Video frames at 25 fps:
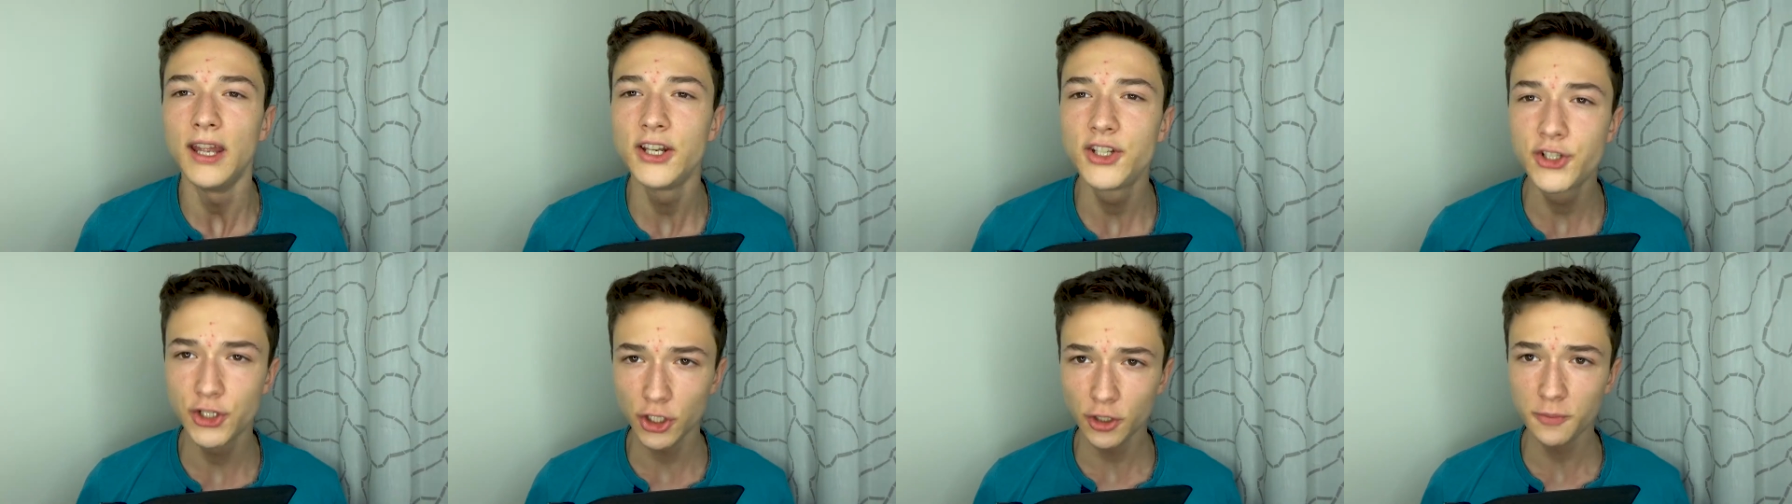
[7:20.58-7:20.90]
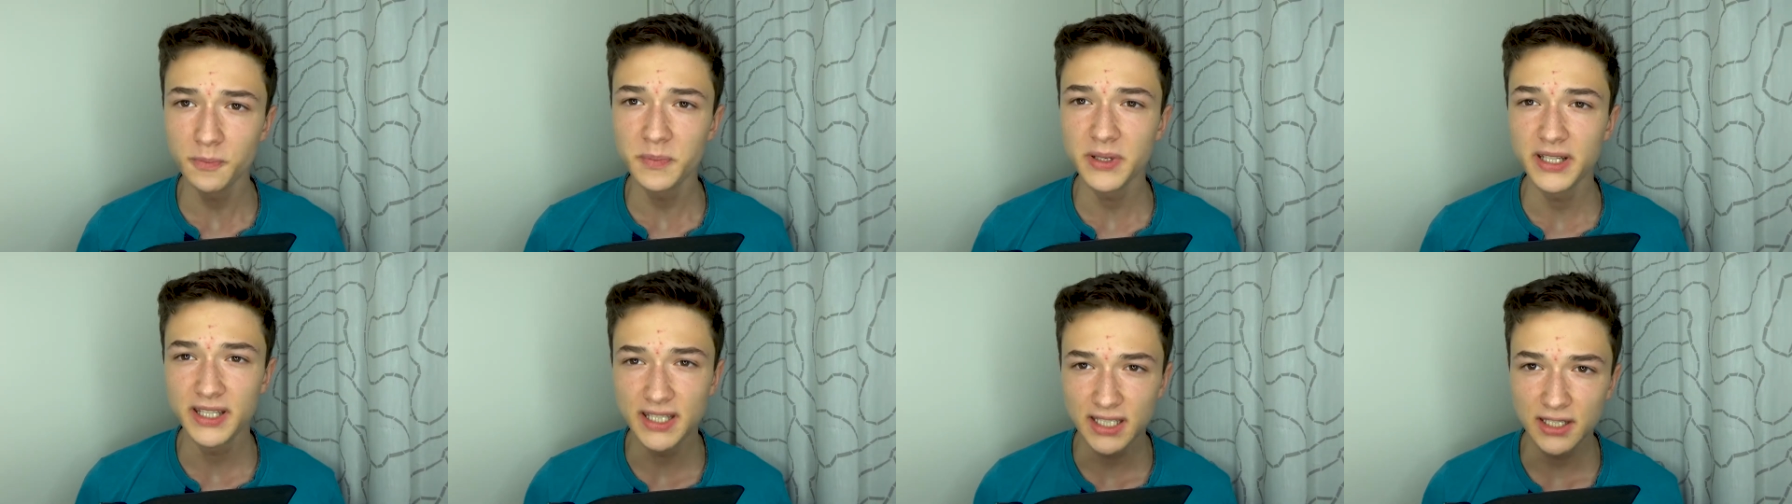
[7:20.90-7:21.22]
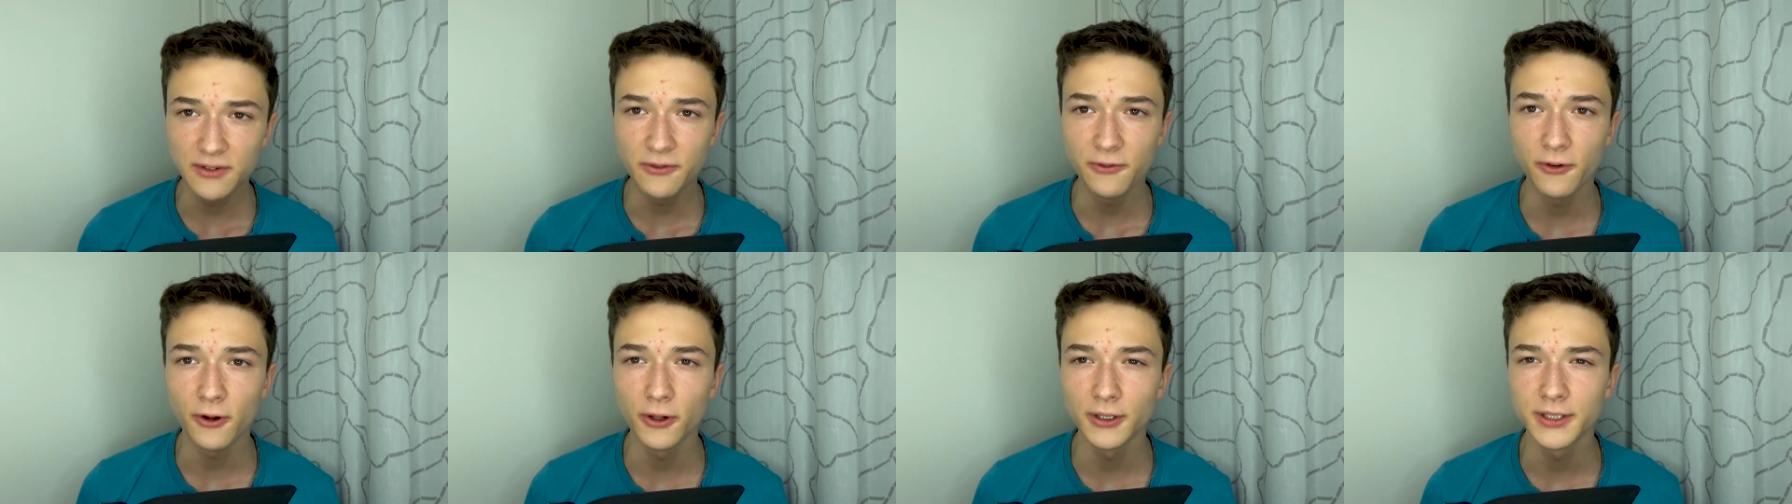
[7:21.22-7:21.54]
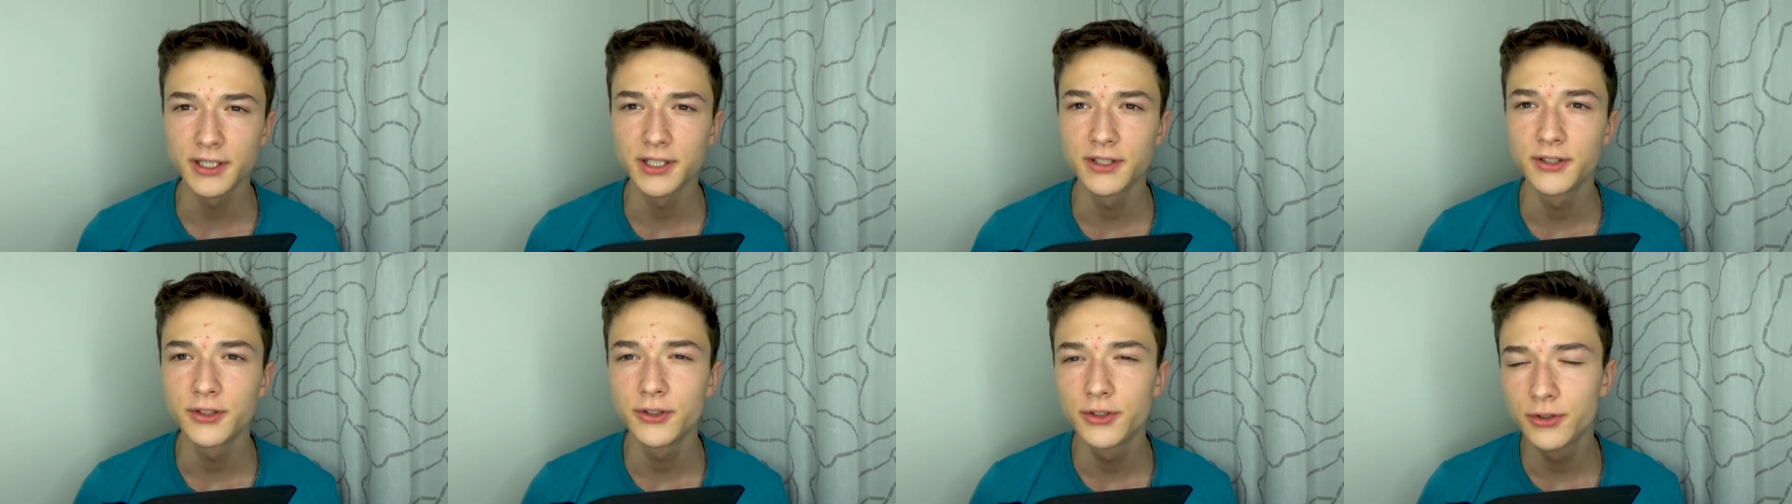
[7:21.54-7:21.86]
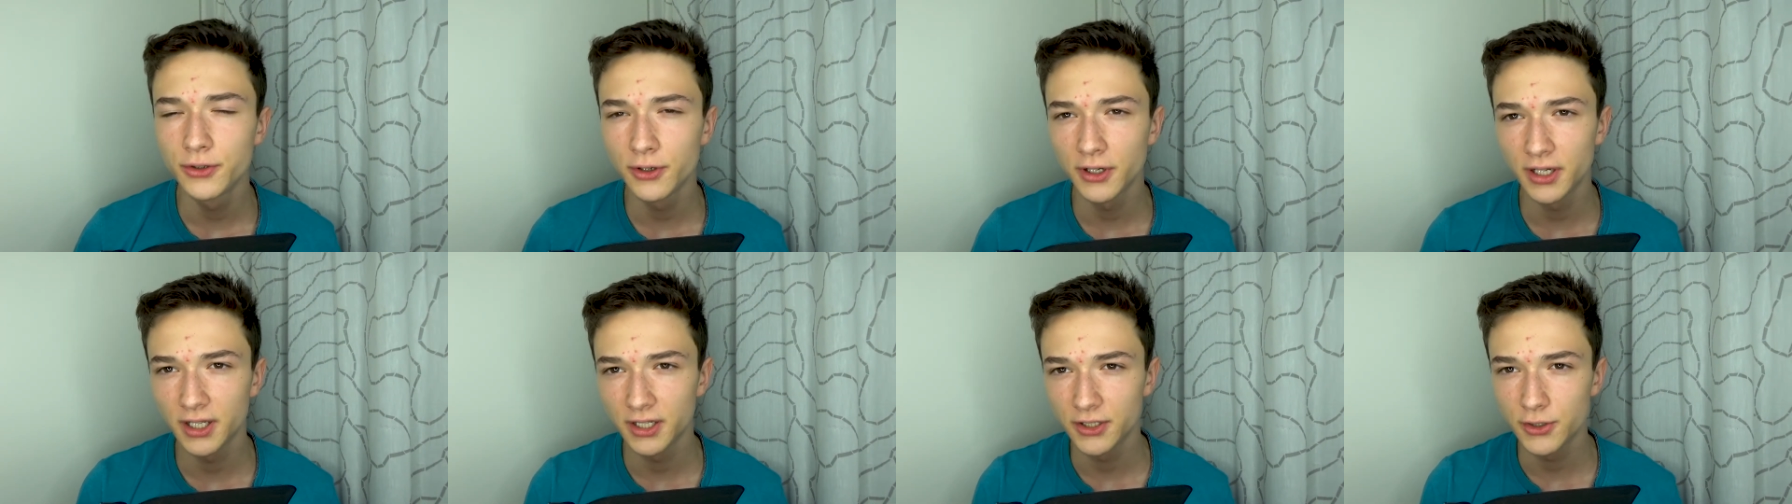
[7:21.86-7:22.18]
It should be defaulted to
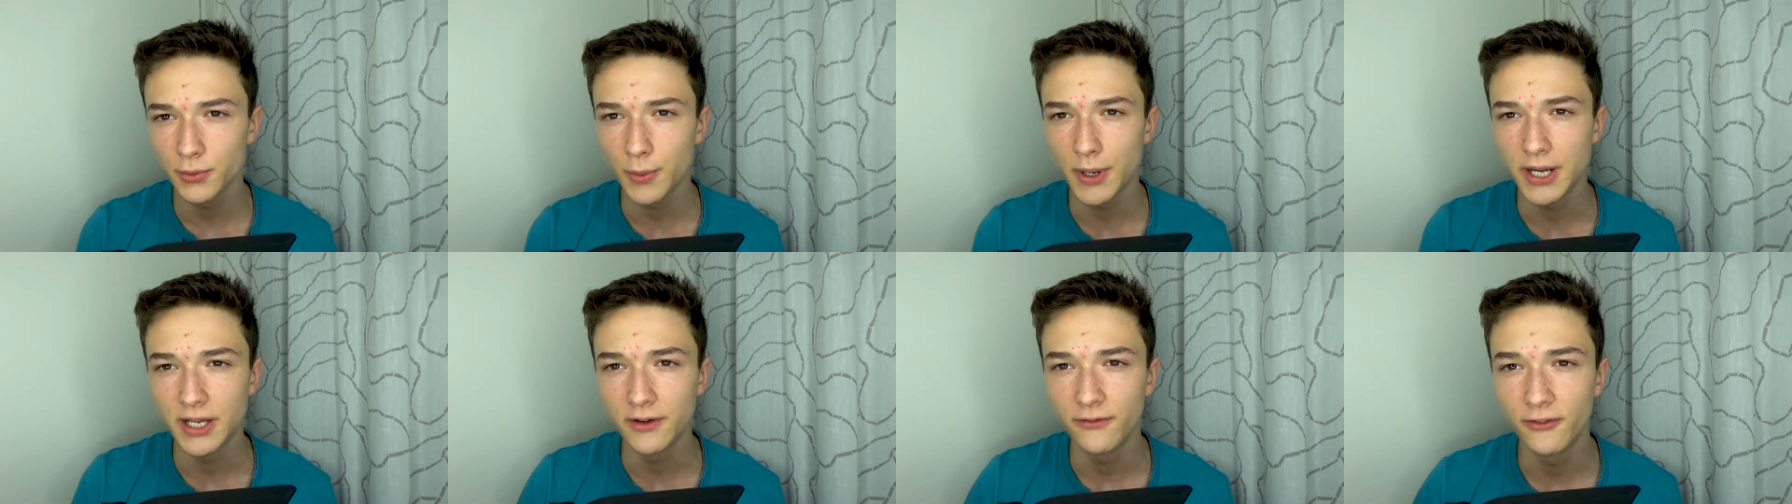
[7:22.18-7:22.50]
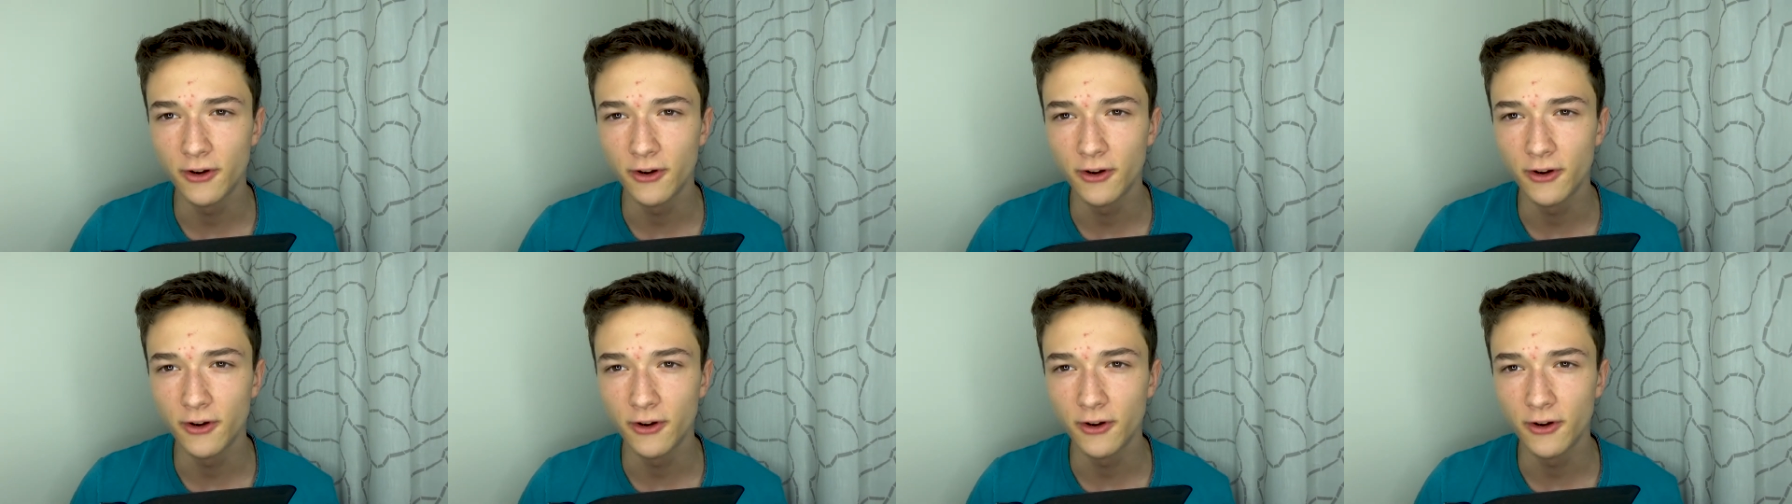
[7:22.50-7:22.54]
220